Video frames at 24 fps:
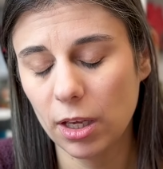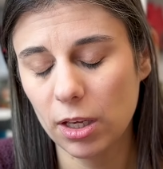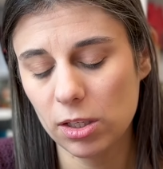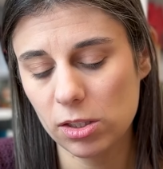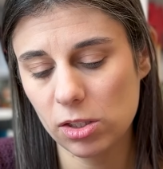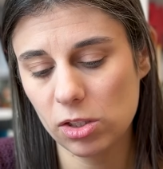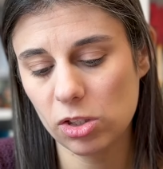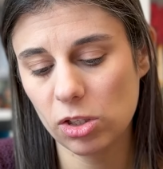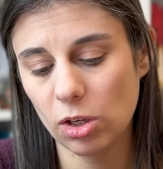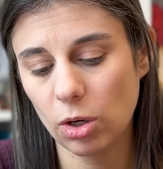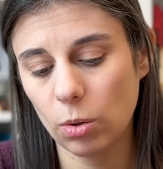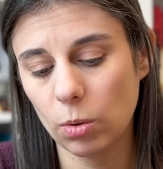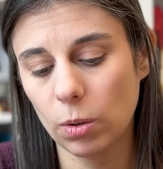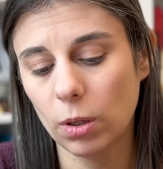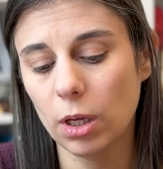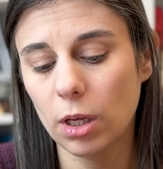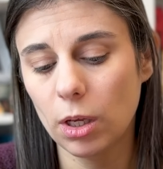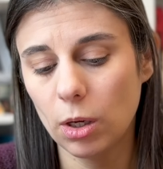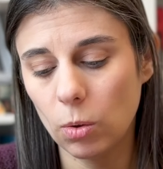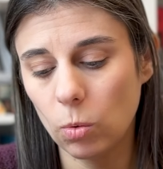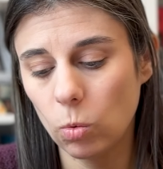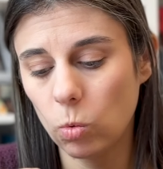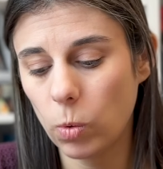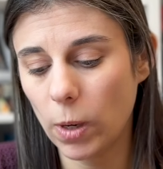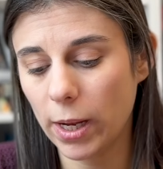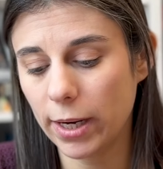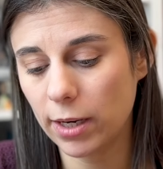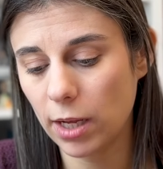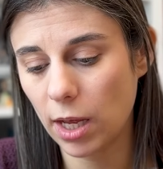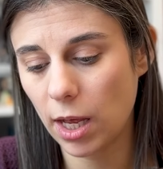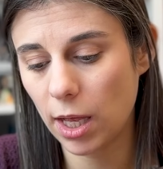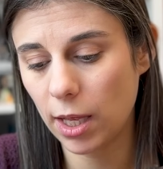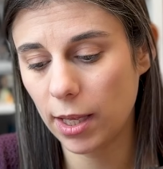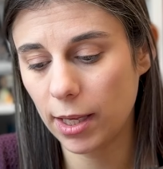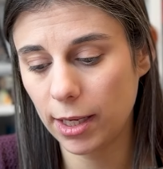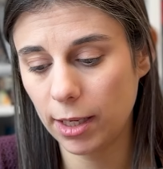So when
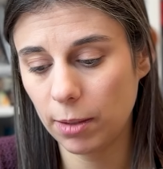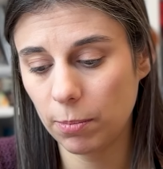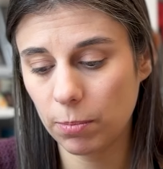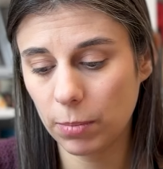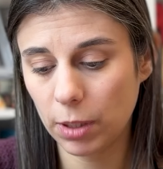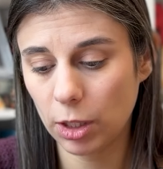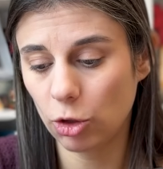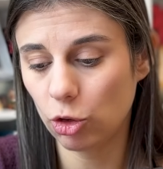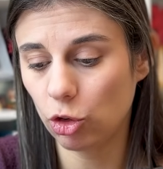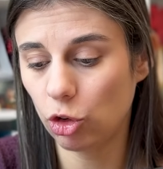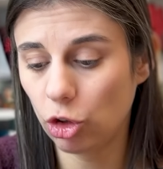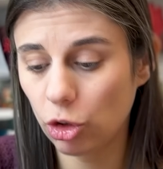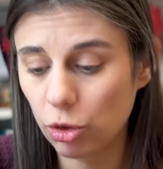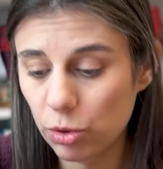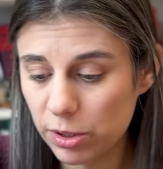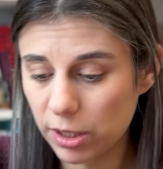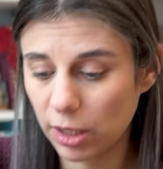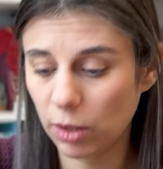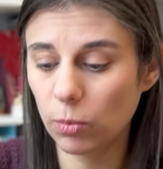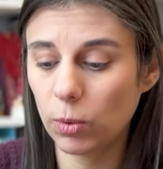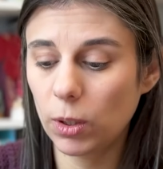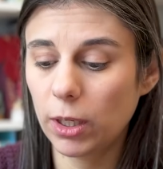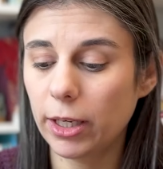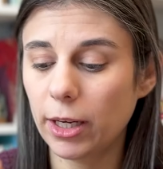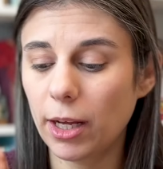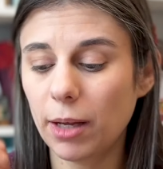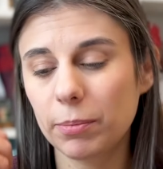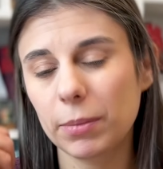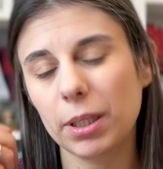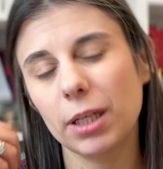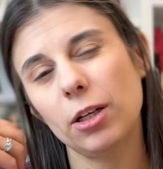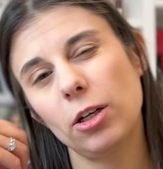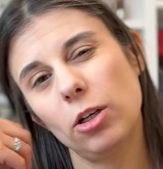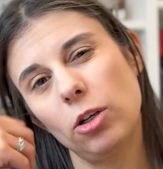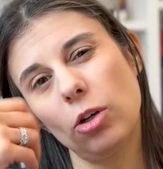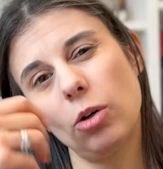I'm choosing one, I'm
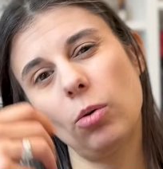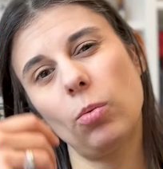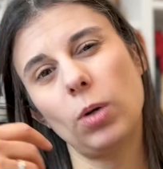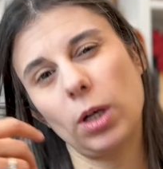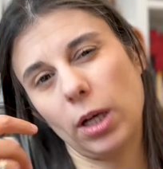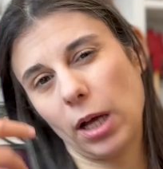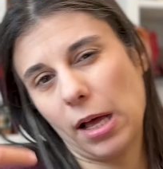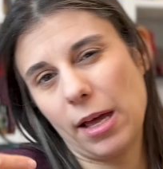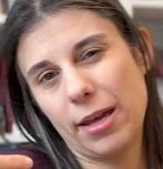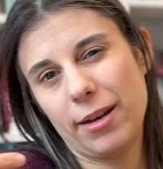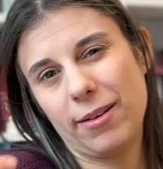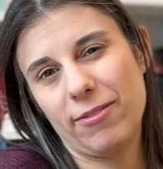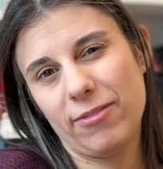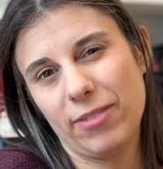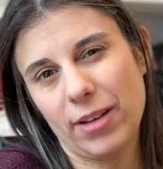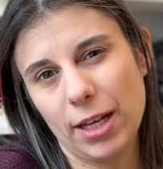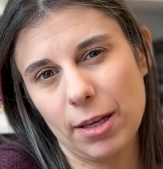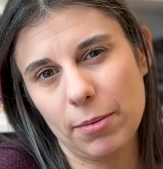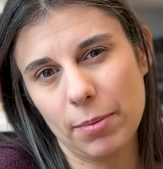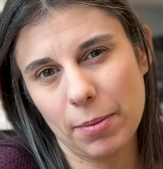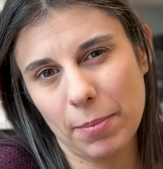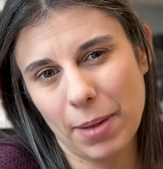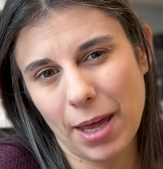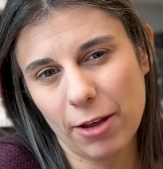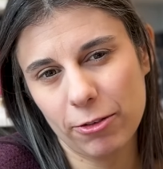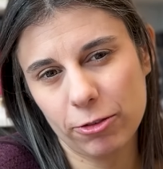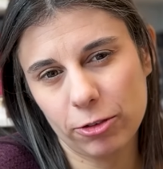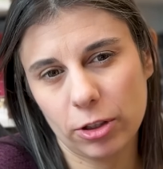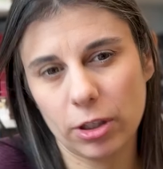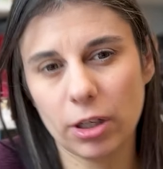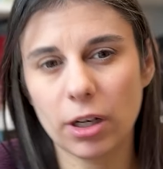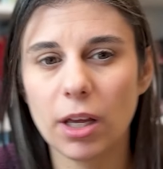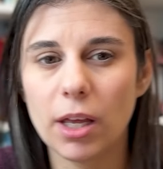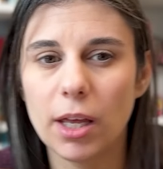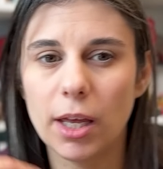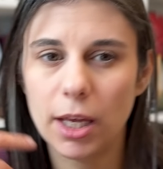gonna know what kind of vibe I'm
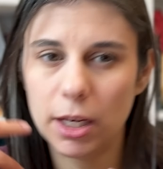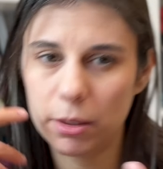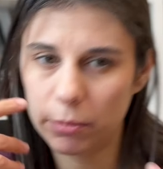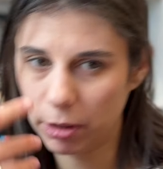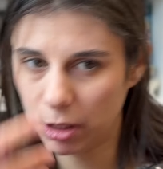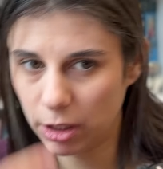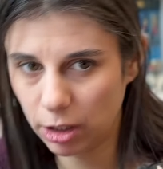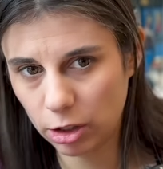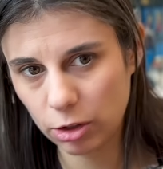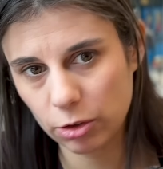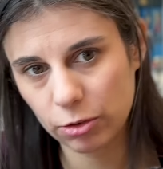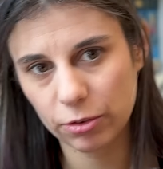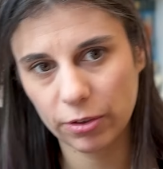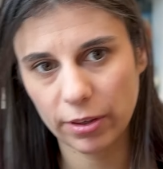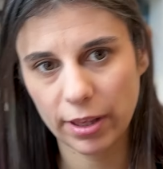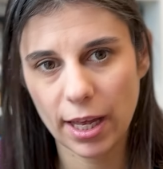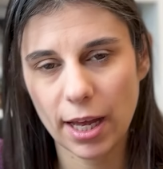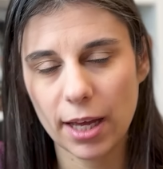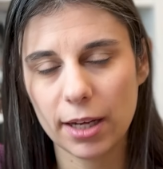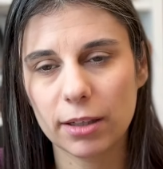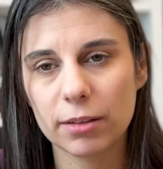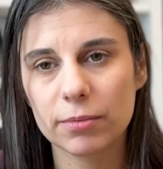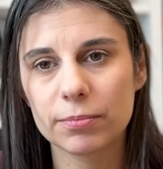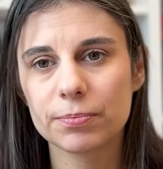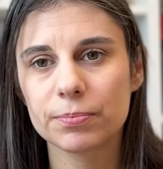after, and I'm gonna go for that.